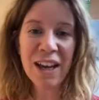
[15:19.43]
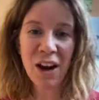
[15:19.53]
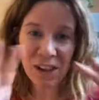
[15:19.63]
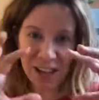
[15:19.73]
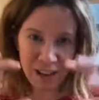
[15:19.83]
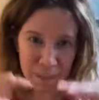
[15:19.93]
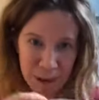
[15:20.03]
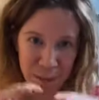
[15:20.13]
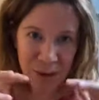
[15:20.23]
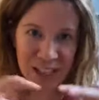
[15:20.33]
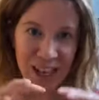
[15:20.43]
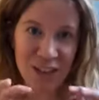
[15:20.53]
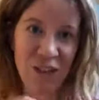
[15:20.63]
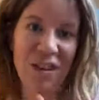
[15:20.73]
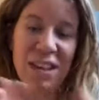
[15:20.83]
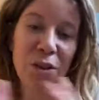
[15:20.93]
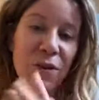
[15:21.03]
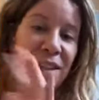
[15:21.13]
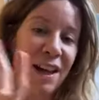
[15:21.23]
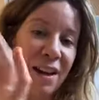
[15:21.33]
Girls are a bit more sedentary, so
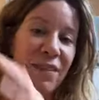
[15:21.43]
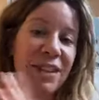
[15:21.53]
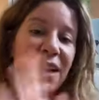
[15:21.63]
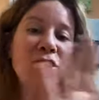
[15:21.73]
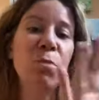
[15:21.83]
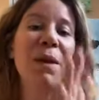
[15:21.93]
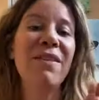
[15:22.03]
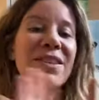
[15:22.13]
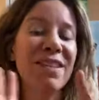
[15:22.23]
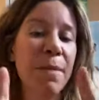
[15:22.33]
they tend to play these